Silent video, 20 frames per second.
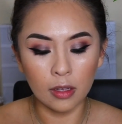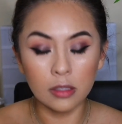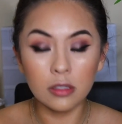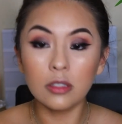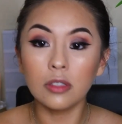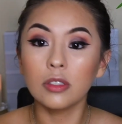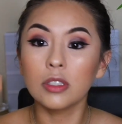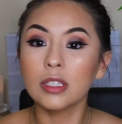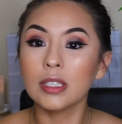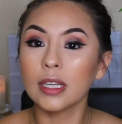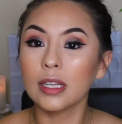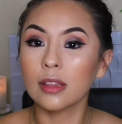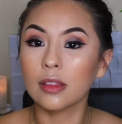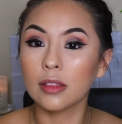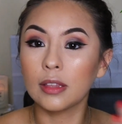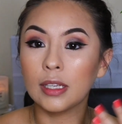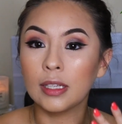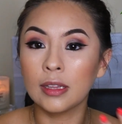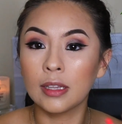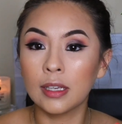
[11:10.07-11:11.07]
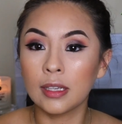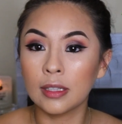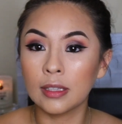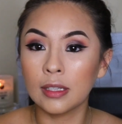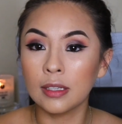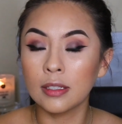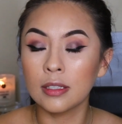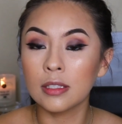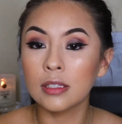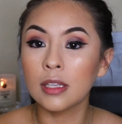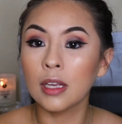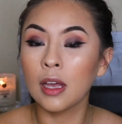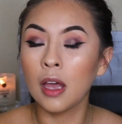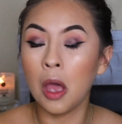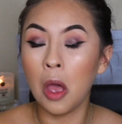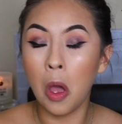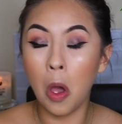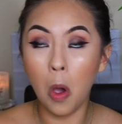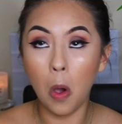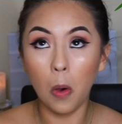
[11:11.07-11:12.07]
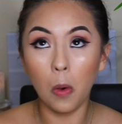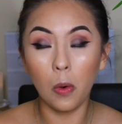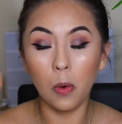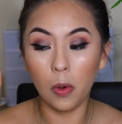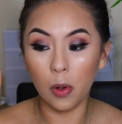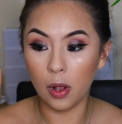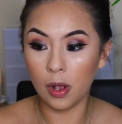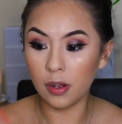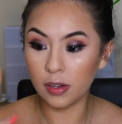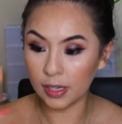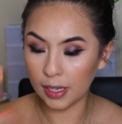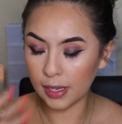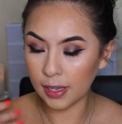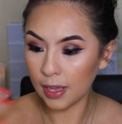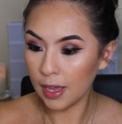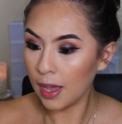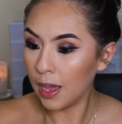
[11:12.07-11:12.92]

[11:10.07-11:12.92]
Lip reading: So it's like thin like this. Oh, okay.